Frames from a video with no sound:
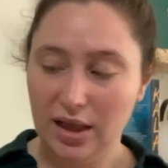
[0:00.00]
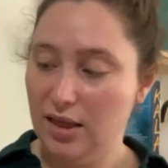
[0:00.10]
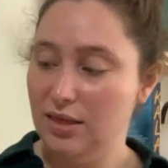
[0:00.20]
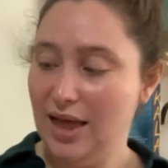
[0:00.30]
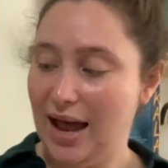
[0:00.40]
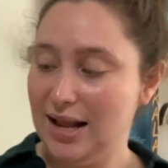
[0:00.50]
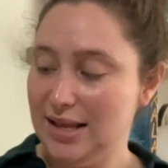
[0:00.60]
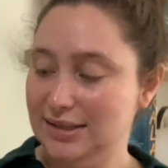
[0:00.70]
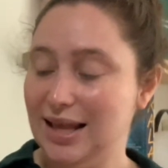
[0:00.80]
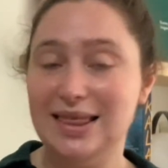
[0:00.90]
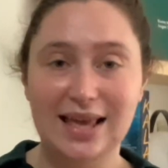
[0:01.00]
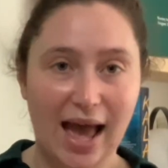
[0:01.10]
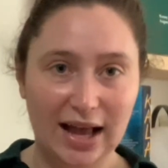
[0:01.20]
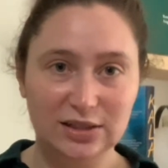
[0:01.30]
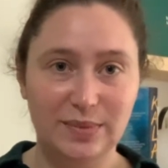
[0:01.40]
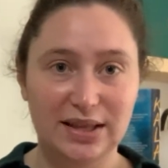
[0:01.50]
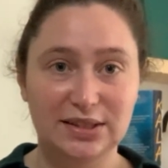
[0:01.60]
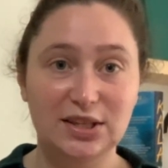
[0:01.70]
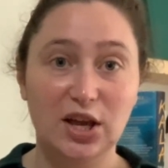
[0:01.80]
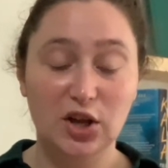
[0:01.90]
That is The
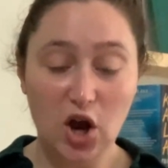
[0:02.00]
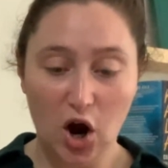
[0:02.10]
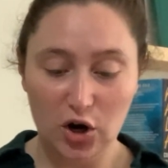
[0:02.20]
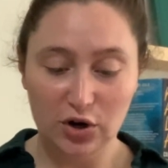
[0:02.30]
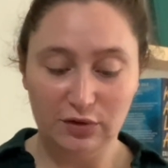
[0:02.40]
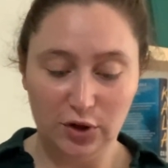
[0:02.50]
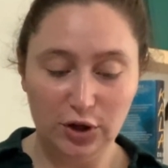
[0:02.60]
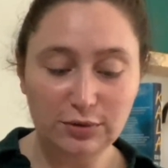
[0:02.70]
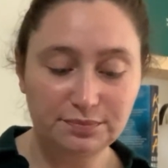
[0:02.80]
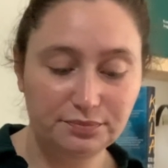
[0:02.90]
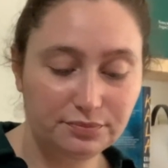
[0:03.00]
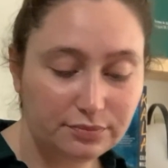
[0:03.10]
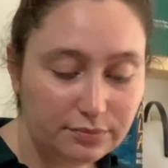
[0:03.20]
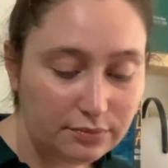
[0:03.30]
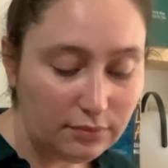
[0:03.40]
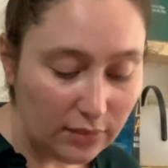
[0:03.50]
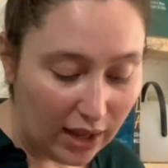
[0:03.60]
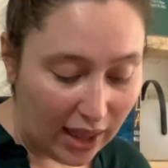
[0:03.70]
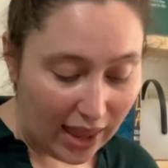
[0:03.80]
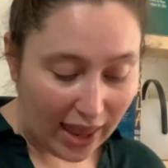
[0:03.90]
Axeman's Carnival.
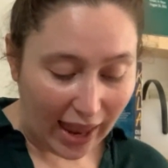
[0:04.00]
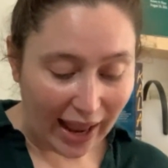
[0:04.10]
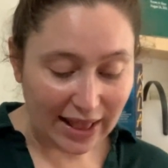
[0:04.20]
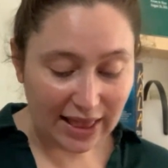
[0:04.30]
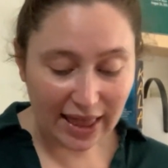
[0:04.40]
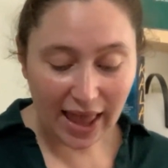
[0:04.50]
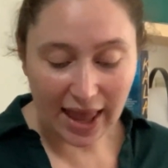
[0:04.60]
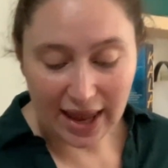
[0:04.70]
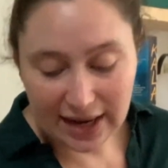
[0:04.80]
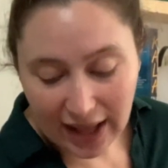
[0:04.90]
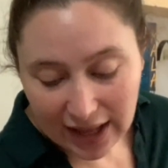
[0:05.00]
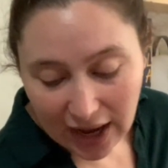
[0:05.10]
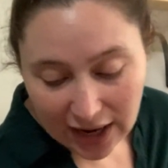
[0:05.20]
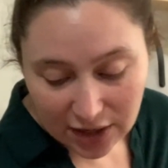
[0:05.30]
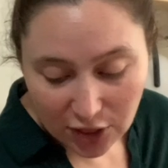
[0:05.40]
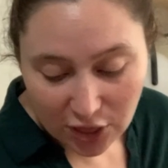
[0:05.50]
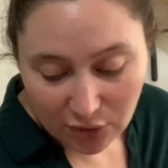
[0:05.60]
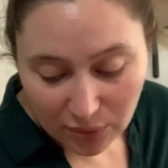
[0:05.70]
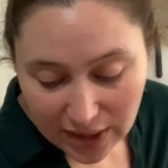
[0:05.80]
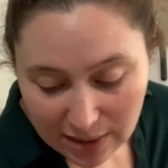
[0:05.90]
And then I got
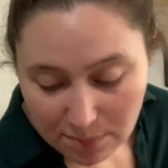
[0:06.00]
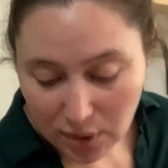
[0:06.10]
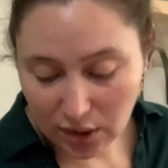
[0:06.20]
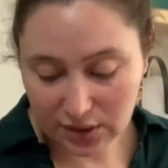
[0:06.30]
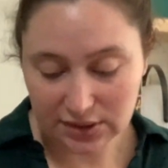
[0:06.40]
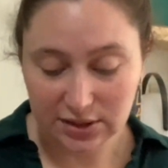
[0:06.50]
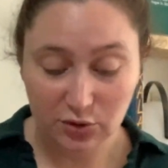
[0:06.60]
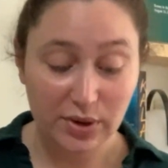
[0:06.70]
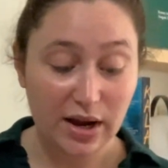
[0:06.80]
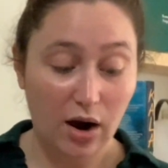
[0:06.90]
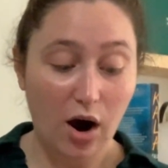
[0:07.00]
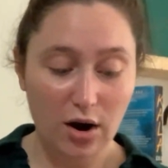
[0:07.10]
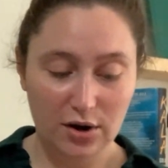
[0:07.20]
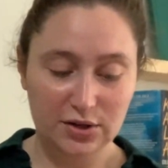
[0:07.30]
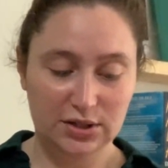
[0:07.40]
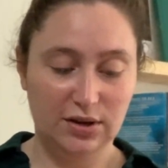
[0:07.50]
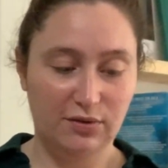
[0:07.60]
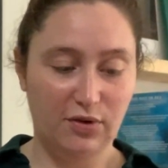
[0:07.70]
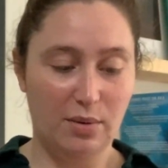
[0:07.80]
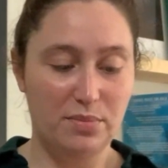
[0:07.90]
3 books, 3 arcs
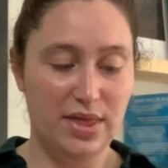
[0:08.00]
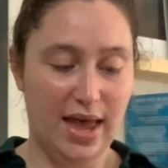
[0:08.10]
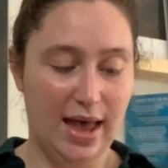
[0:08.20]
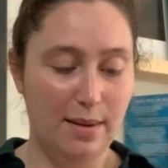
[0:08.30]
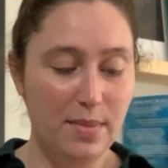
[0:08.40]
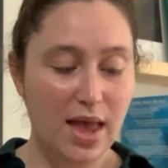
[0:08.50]
from them